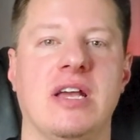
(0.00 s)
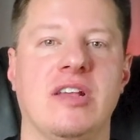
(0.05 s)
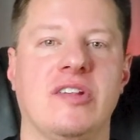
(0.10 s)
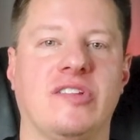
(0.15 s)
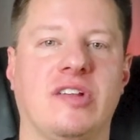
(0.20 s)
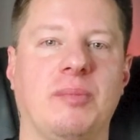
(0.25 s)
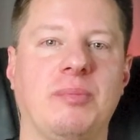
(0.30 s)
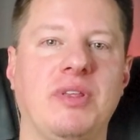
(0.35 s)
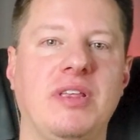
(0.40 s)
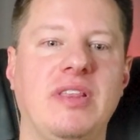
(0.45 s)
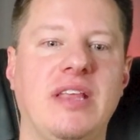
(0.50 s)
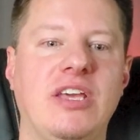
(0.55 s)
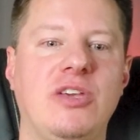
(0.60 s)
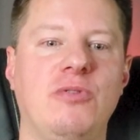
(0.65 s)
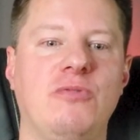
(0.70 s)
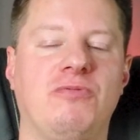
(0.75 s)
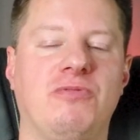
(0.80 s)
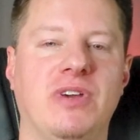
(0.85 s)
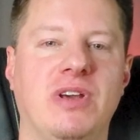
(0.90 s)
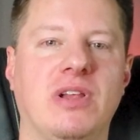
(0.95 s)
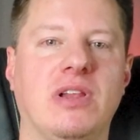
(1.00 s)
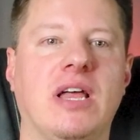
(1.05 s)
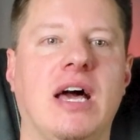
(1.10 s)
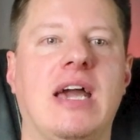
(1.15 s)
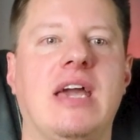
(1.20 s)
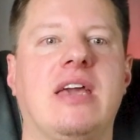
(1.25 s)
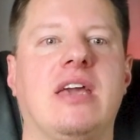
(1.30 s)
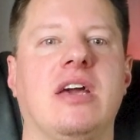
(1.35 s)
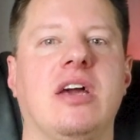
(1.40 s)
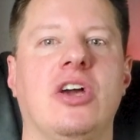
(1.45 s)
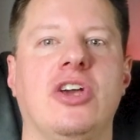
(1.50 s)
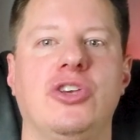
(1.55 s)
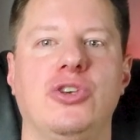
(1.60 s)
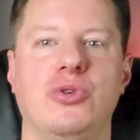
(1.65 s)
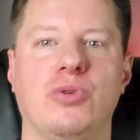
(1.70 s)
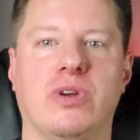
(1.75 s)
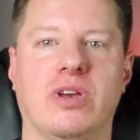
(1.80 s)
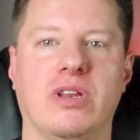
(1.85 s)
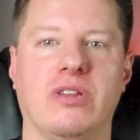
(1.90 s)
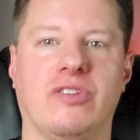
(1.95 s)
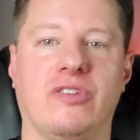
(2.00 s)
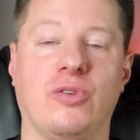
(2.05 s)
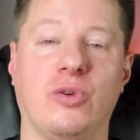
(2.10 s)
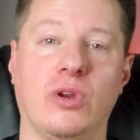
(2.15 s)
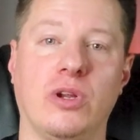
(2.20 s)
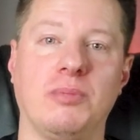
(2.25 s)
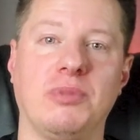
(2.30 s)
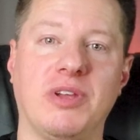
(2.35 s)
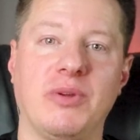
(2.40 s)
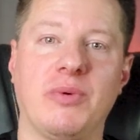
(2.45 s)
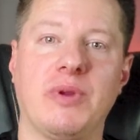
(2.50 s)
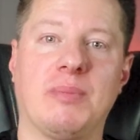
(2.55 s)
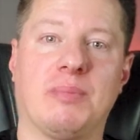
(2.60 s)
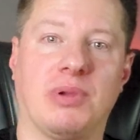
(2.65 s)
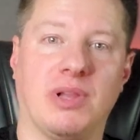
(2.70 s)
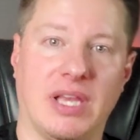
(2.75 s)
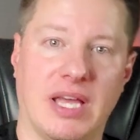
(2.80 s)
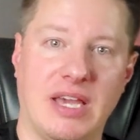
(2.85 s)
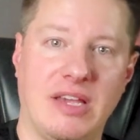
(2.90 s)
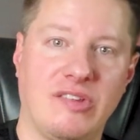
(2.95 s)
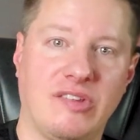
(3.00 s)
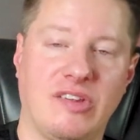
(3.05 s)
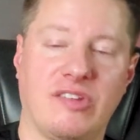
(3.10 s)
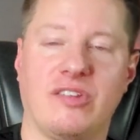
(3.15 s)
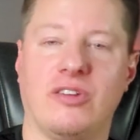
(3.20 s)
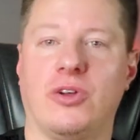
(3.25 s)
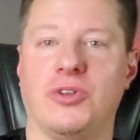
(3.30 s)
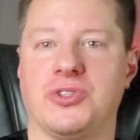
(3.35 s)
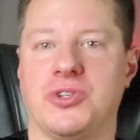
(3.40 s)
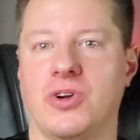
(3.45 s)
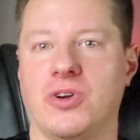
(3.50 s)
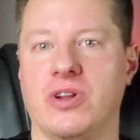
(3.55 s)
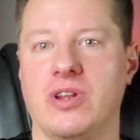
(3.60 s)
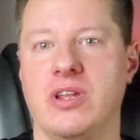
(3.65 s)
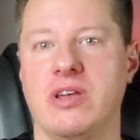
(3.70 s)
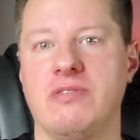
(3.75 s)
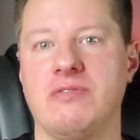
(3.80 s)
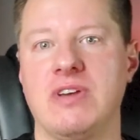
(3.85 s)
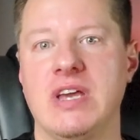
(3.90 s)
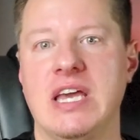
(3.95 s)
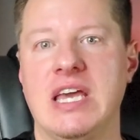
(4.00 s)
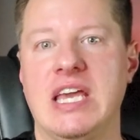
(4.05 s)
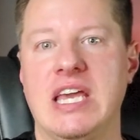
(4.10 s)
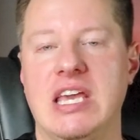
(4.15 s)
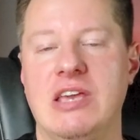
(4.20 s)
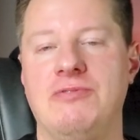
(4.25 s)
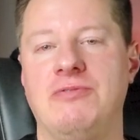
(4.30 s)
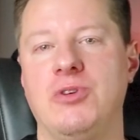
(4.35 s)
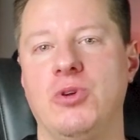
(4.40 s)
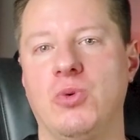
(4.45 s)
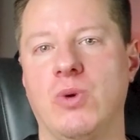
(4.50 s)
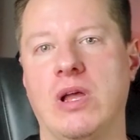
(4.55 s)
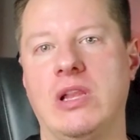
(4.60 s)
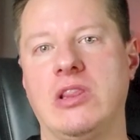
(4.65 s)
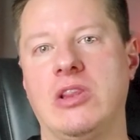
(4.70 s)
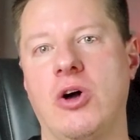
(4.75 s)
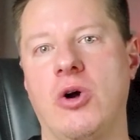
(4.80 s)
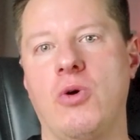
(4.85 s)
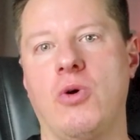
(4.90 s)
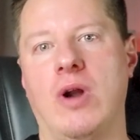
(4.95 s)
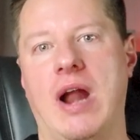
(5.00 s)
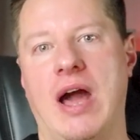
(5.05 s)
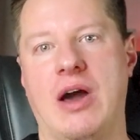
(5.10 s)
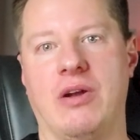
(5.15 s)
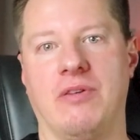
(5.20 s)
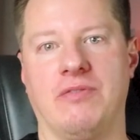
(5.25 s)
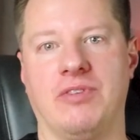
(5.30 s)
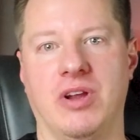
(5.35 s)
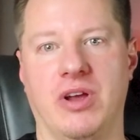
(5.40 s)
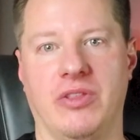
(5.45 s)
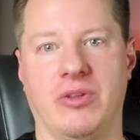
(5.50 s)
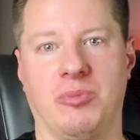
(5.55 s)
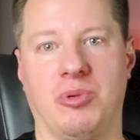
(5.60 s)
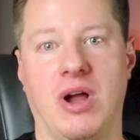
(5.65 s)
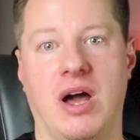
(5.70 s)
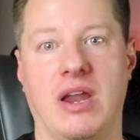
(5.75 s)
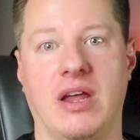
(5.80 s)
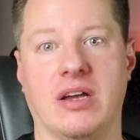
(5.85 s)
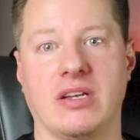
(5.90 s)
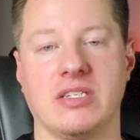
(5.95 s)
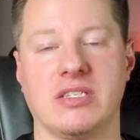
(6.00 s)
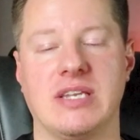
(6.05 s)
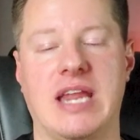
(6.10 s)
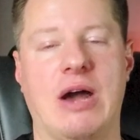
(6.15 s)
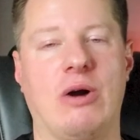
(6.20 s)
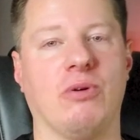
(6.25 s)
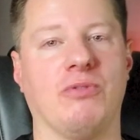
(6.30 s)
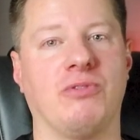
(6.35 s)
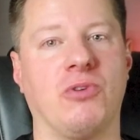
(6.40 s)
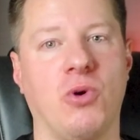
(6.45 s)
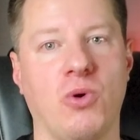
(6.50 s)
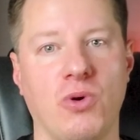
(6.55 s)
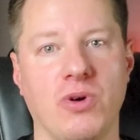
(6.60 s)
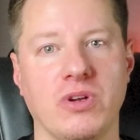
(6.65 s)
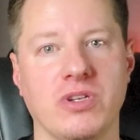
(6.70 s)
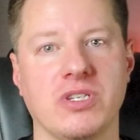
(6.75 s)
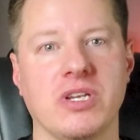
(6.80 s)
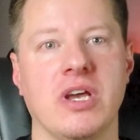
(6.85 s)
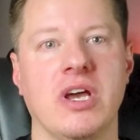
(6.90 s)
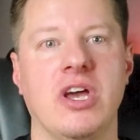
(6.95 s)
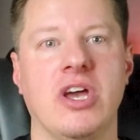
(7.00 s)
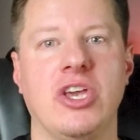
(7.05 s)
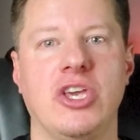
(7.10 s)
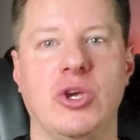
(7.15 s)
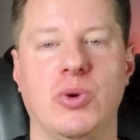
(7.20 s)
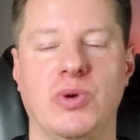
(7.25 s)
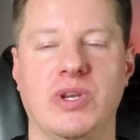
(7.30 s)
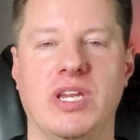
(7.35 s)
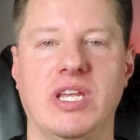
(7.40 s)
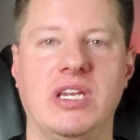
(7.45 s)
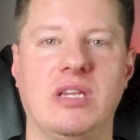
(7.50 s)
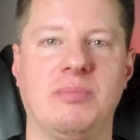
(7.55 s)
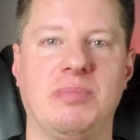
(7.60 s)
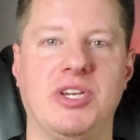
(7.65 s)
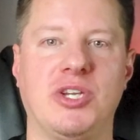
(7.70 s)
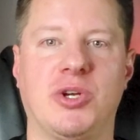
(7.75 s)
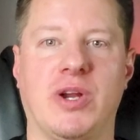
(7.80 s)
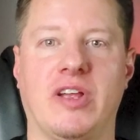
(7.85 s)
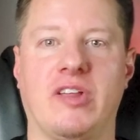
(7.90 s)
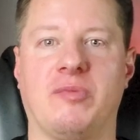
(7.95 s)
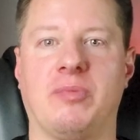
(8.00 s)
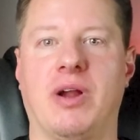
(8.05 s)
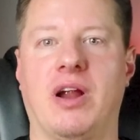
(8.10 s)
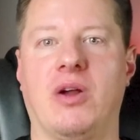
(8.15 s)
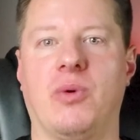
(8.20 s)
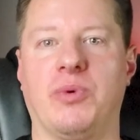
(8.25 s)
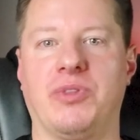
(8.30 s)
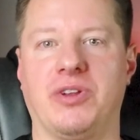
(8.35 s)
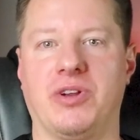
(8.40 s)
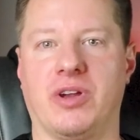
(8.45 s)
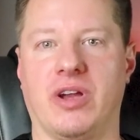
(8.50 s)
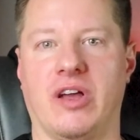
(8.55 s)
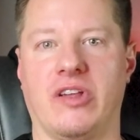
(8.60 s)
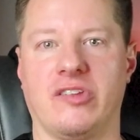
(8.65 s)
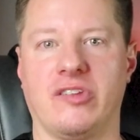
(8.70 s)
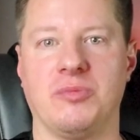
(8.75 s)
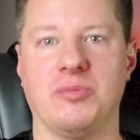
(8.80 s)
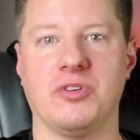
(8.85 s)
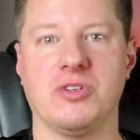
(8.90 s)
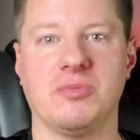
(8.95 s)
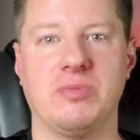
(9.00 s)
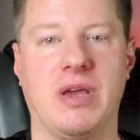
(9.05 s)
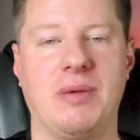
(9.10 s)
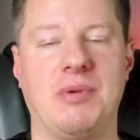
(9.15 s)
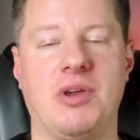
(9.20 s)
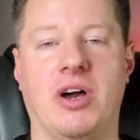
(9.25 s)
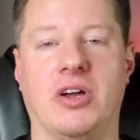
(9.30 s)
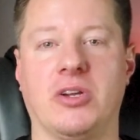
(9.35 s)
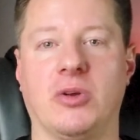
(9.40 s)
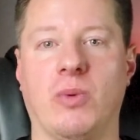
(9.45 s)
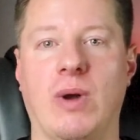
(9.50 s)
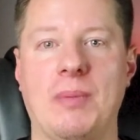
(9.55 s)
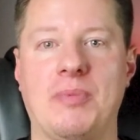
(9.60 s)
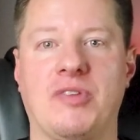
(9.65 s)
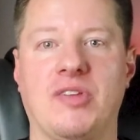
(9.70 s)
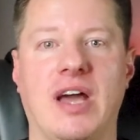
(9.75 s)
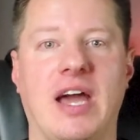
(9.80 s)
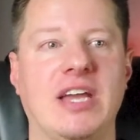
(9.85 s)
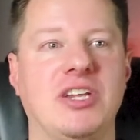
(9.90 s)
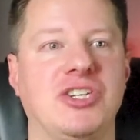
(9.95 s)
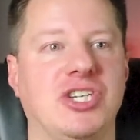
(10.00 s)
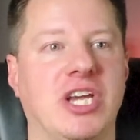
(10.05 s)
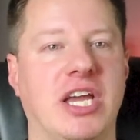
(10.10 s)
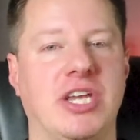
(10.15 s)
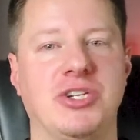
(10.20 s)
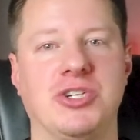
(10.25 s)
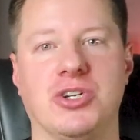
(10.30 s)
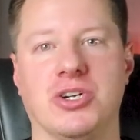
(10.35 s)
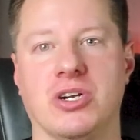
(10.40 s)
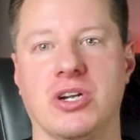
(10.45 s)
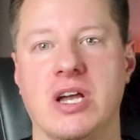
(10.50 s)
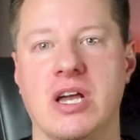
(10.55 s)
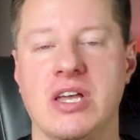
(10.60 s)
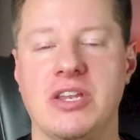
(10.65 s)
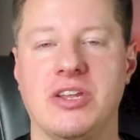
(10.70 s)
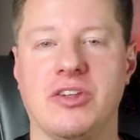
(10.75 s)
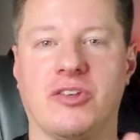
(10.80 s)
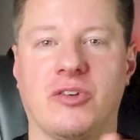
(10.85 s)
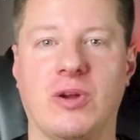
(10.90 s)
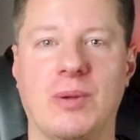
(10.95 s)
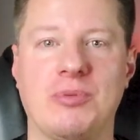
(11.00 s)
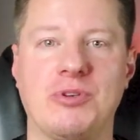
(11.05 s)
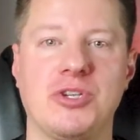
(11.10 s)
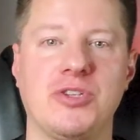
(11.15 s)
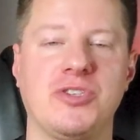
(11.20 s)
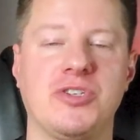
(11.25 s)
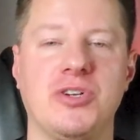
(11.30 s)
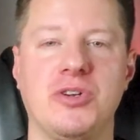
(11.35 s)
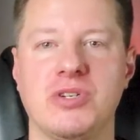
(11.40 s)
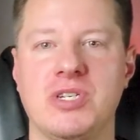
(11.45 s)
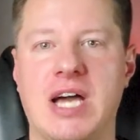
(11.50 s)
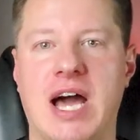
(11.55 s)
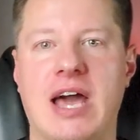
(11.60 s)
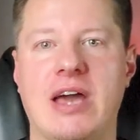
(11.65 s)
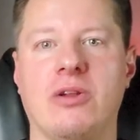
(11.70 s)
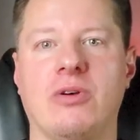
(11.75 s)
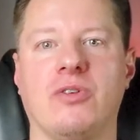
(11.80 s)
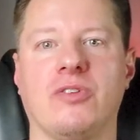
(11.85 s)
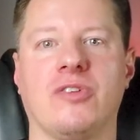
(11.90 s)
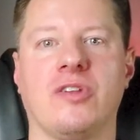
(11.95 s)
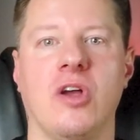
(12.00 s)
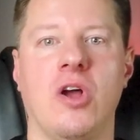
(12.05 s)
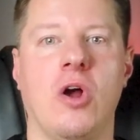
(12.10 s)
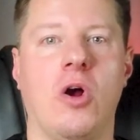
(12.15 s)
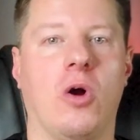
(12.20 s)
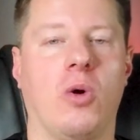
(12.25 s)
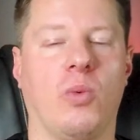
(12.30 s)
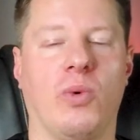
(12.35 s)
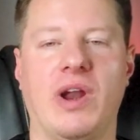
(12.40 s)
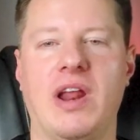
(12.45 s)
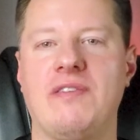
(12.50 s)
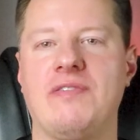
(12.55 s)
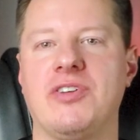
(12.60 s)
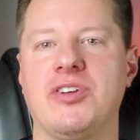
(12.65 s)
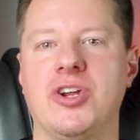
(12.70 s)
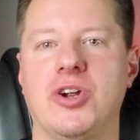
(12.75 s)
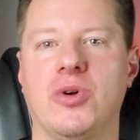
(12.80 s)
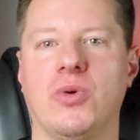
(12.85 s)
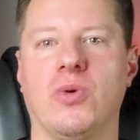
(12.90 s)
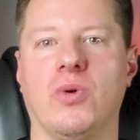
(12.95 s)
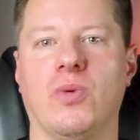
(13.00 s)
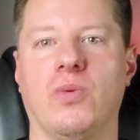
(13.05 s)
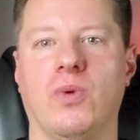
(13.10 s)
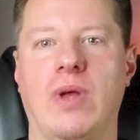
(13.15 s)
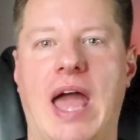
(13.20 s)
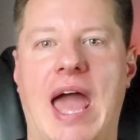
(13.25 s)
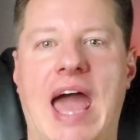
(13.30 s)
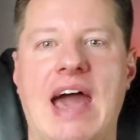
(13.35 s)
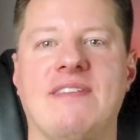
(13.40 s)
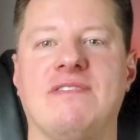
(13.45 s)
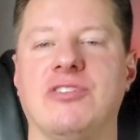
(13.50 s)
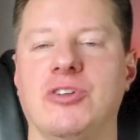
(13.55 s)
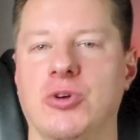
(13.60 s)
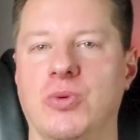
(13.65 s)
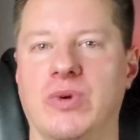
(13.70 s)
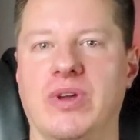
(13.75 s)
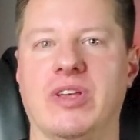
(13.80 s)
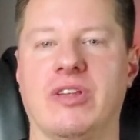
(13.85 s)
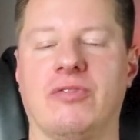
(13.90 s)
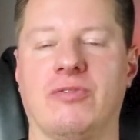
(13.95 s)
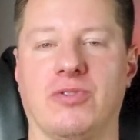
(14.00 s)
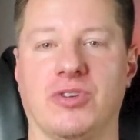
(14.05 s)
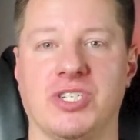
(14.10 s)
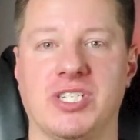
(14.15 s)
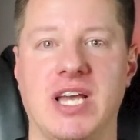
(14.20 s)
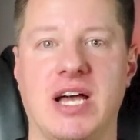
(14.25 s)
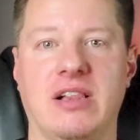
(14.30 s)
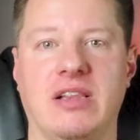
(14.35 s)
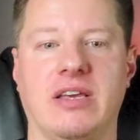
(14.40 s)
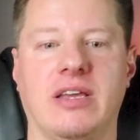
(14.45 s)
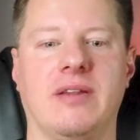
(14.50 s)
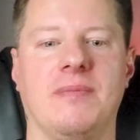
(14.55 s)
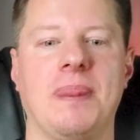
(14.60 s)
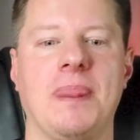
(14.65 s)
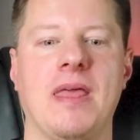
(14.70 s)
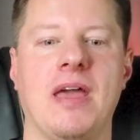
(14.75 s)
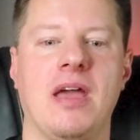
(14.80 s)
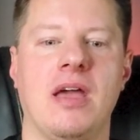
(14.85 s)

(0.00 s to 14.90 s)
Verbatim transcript: something that you feel like you can suitably replace as an alternative if you run low or out of your other products. Now, of course, you would need to be transparent with your customers, maybe on your website, change your descriptions or your titles, or whatever your avenue is for selling.